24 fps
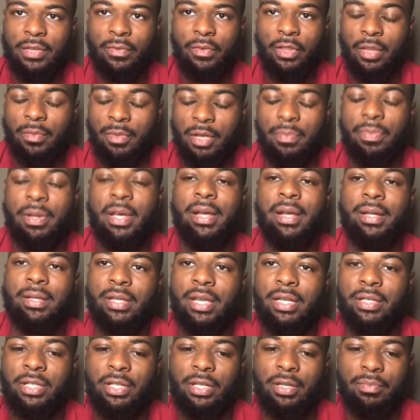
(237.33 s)
been paying
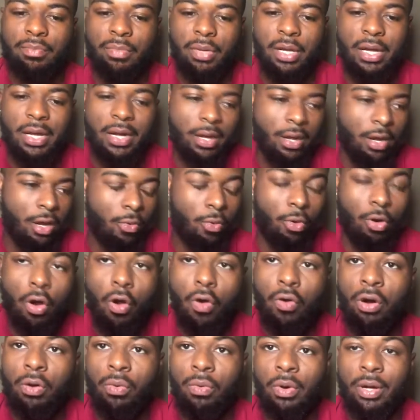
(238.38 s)
attention, but we're
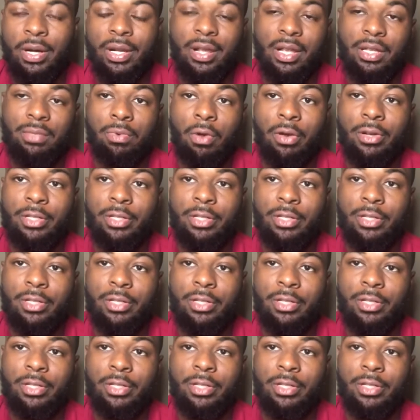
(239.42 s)
0-1 against Marcus